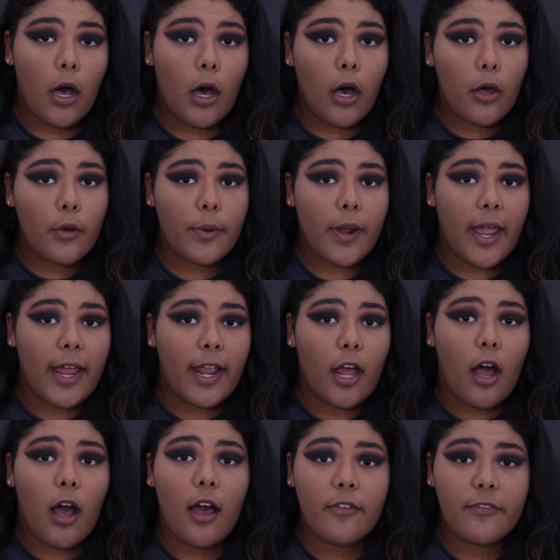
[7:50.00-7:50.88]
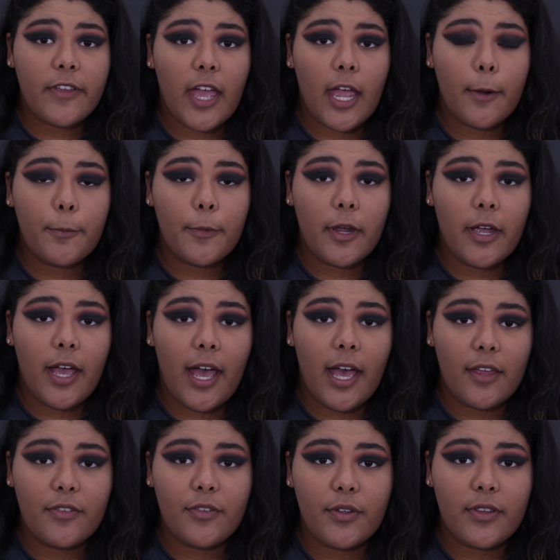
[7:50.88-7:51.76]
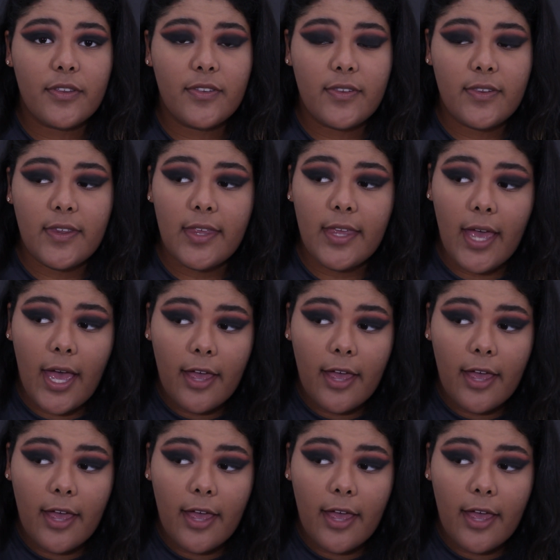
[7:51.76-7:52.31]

Alright, off camera, as you can see,